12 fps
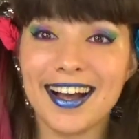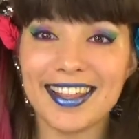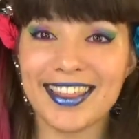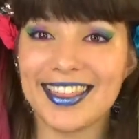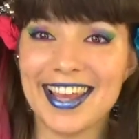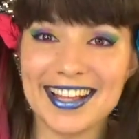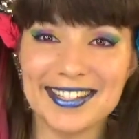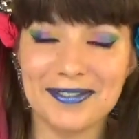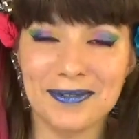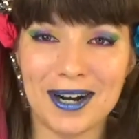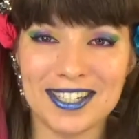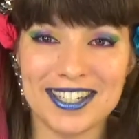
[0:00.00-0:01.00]
Thanks for
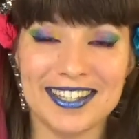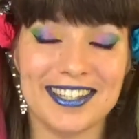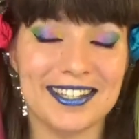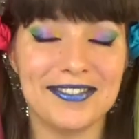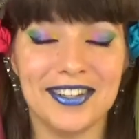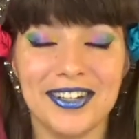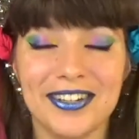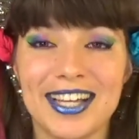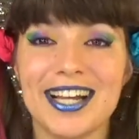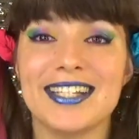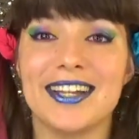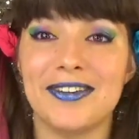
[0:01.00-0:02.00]
watching this video,
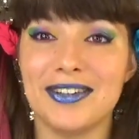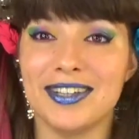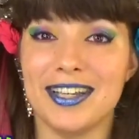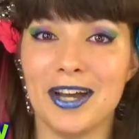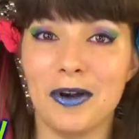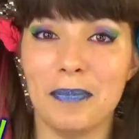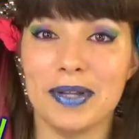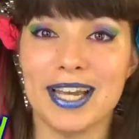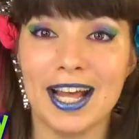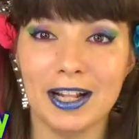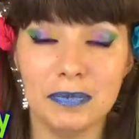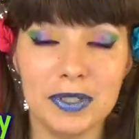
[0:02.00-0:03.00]
guys. I really hope it
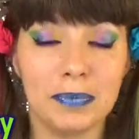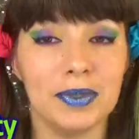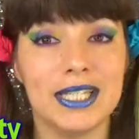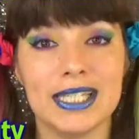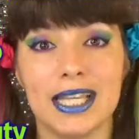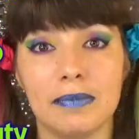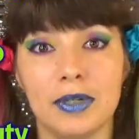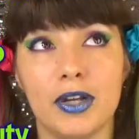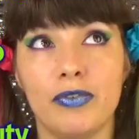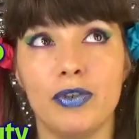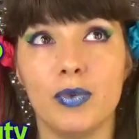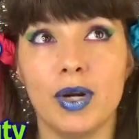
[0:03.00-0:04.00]
helped. Please let me know
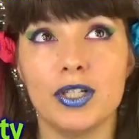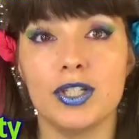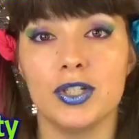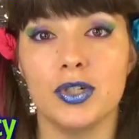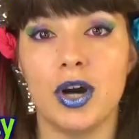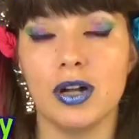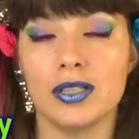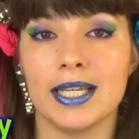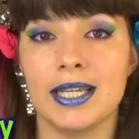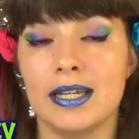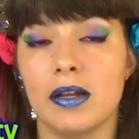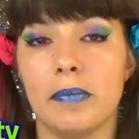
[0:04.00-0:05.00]
if you want to also
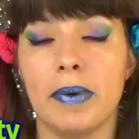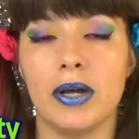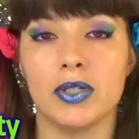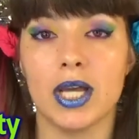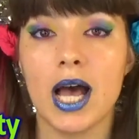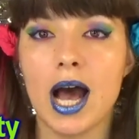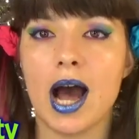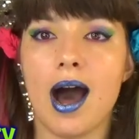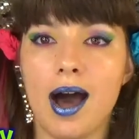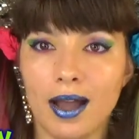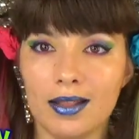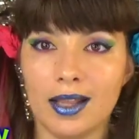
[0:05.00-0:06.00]
hear about
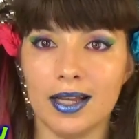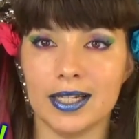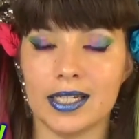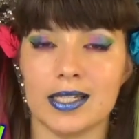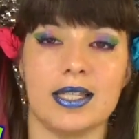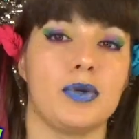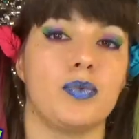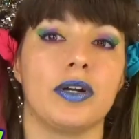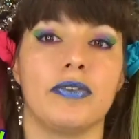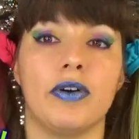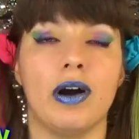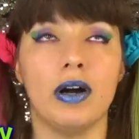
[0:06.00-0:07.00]
eyeliners that
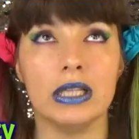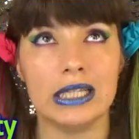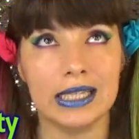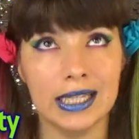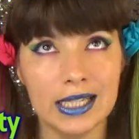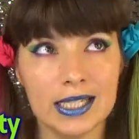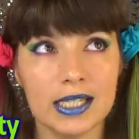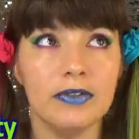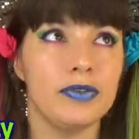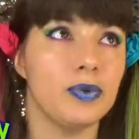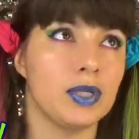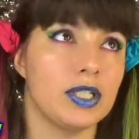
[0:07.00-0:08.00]
work for oily lids,
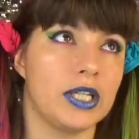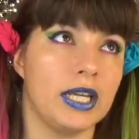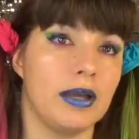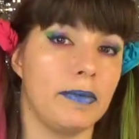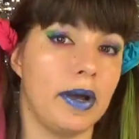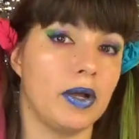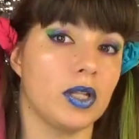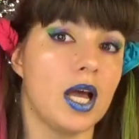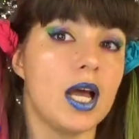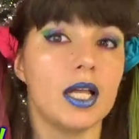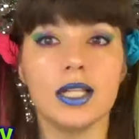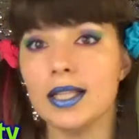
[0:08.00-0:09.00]
if you want to hear about
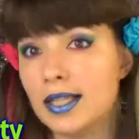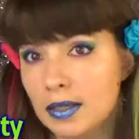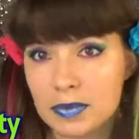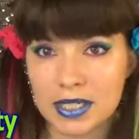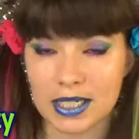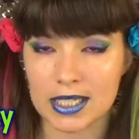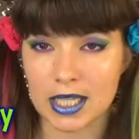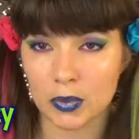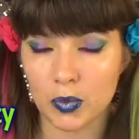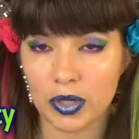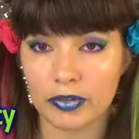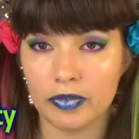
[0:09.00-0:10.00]
lipsticks that
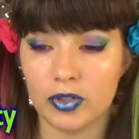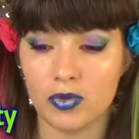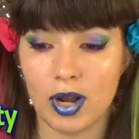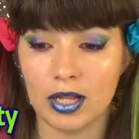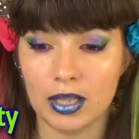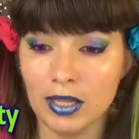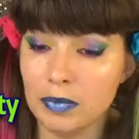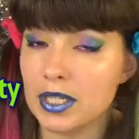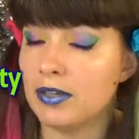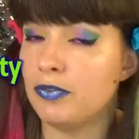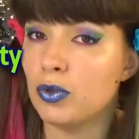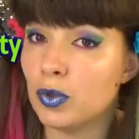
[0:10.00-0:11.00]
work for dry lips,
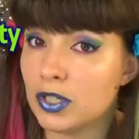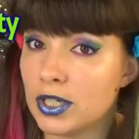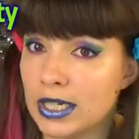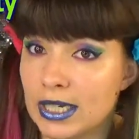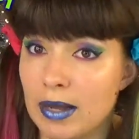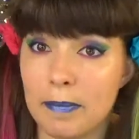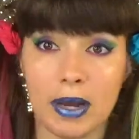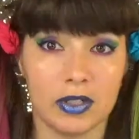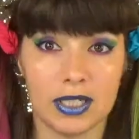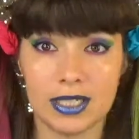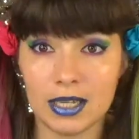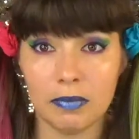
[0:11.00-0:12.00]
if you want to hear about
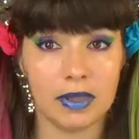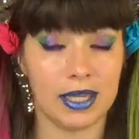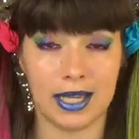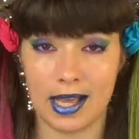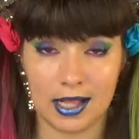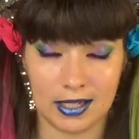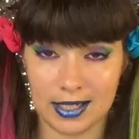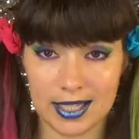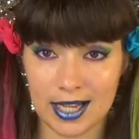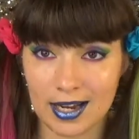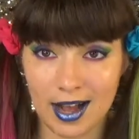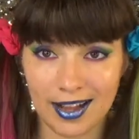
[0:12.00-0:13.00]
something else
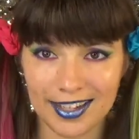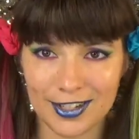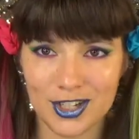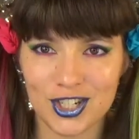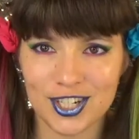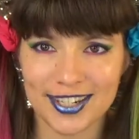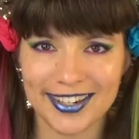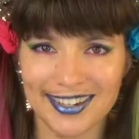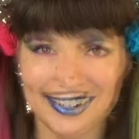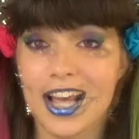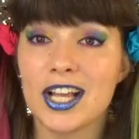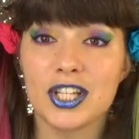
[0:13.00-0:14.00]
that I can share,
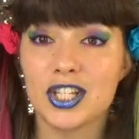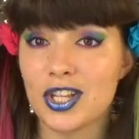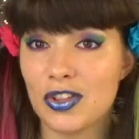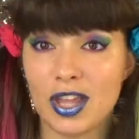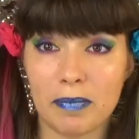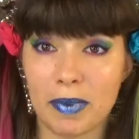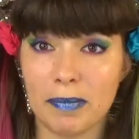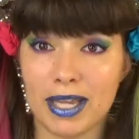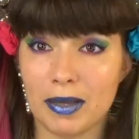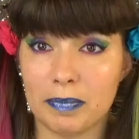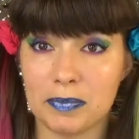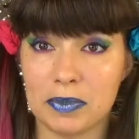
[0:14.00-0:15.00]
so that my
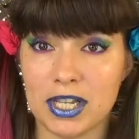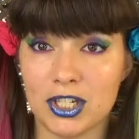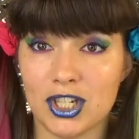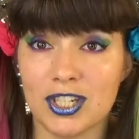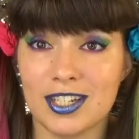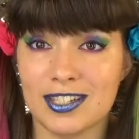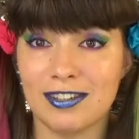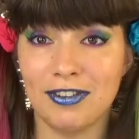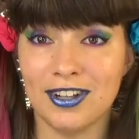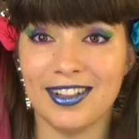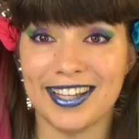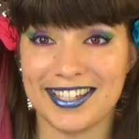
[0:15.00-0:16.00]
makeup obsession doesn't
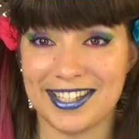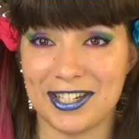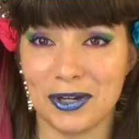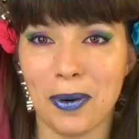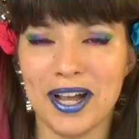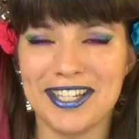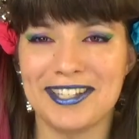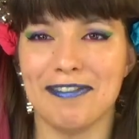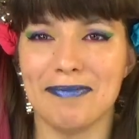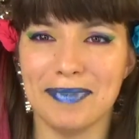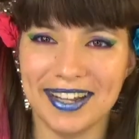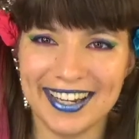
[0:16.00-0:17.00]
feel like such a waste
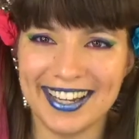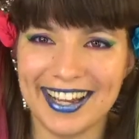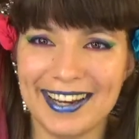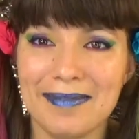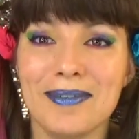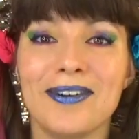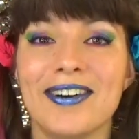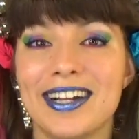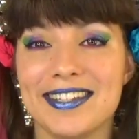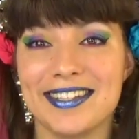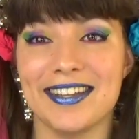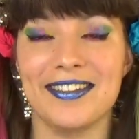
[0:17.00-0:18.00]
of money anymore,
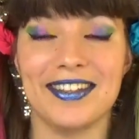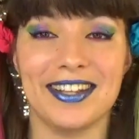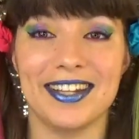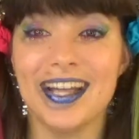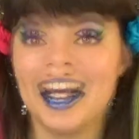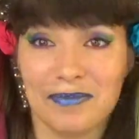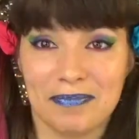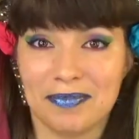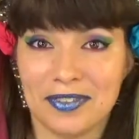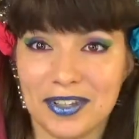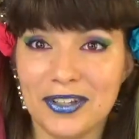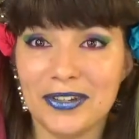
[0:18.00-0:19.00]
and so that
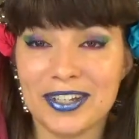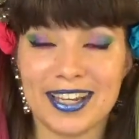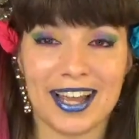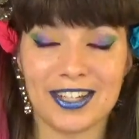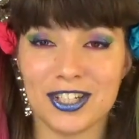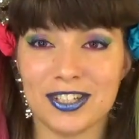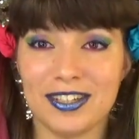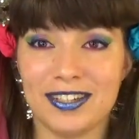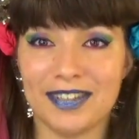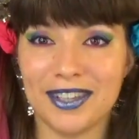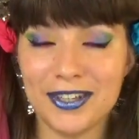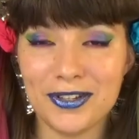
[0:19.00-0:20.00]
you can
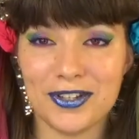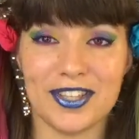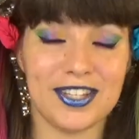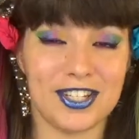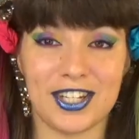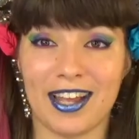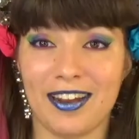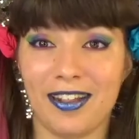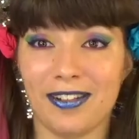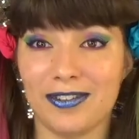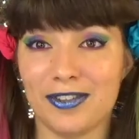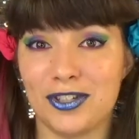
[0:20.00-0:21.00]
actually use this
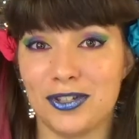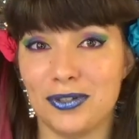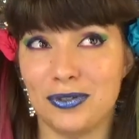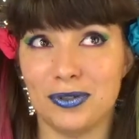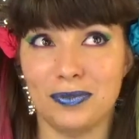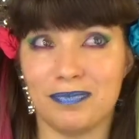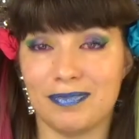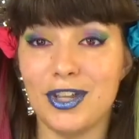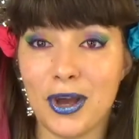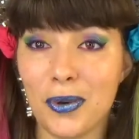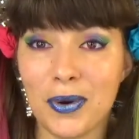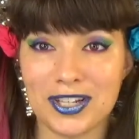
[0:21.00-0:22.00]
channel to
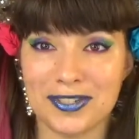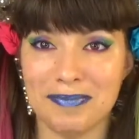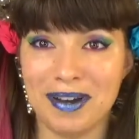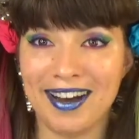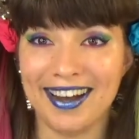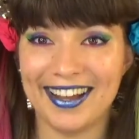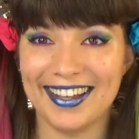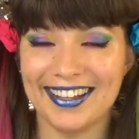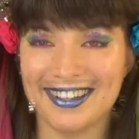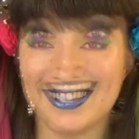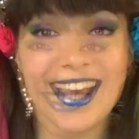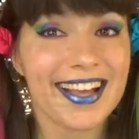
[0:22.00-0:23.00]
know what to buy.
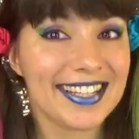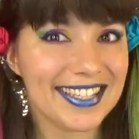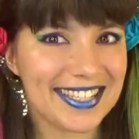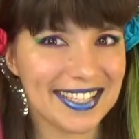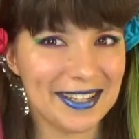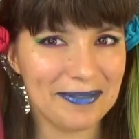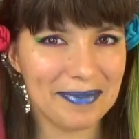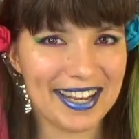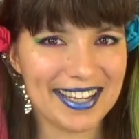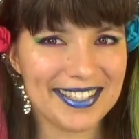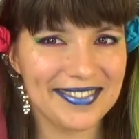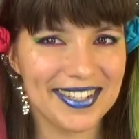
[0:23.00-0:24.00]
See you in my
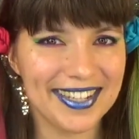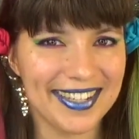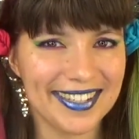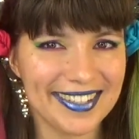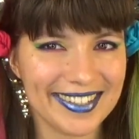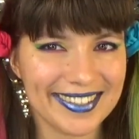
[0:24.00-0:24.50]
next video.